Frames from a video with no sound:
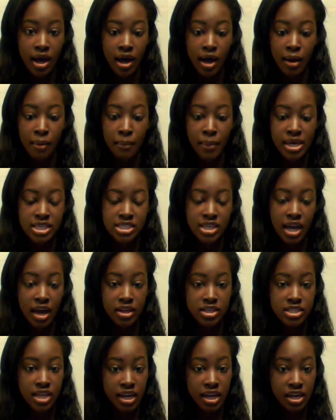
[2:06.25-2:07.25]
My
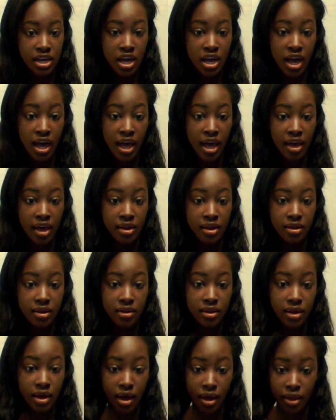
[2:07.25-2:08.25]
stylist had to cut,
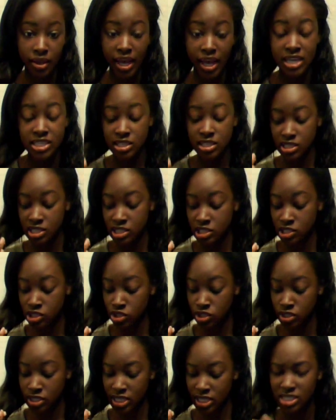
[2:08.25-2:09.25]
like I said, this
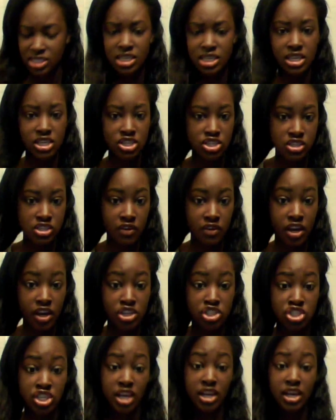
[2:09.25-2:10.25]
16 inches of
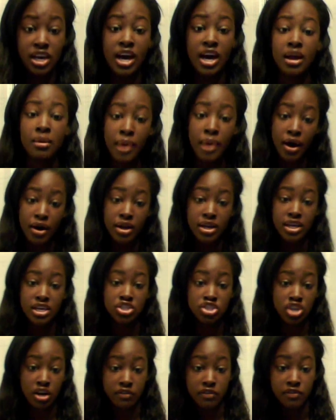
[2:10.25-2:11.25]
hair. She had to cut about 1
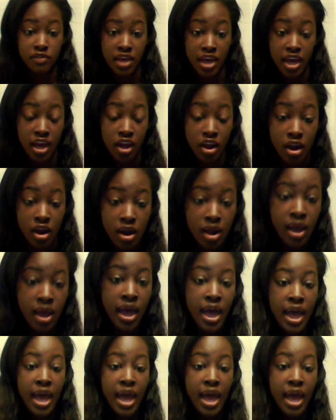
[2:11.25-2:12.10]
inch off of the hair.